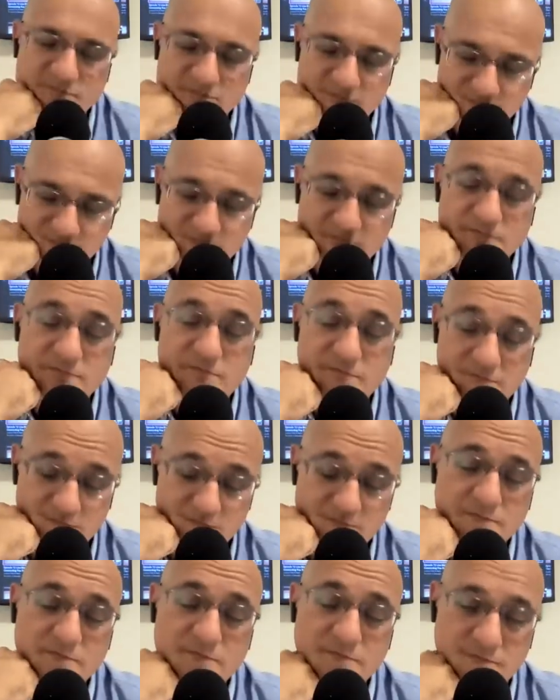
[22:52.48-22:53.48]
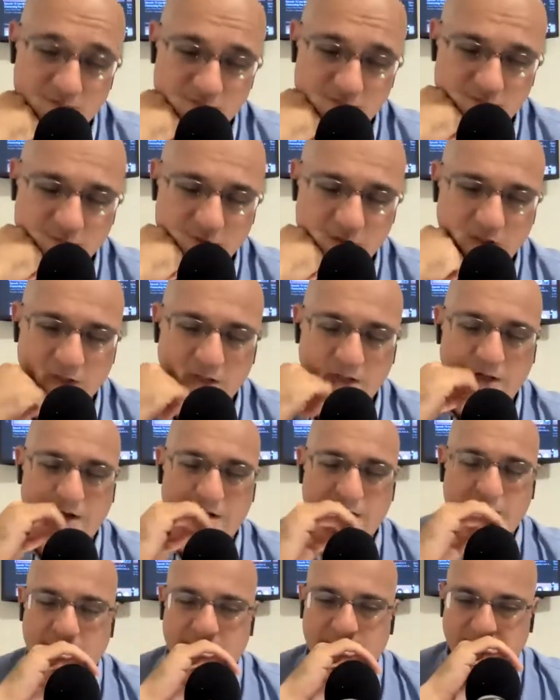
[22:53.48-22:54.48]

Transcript: So even though that wasn't really like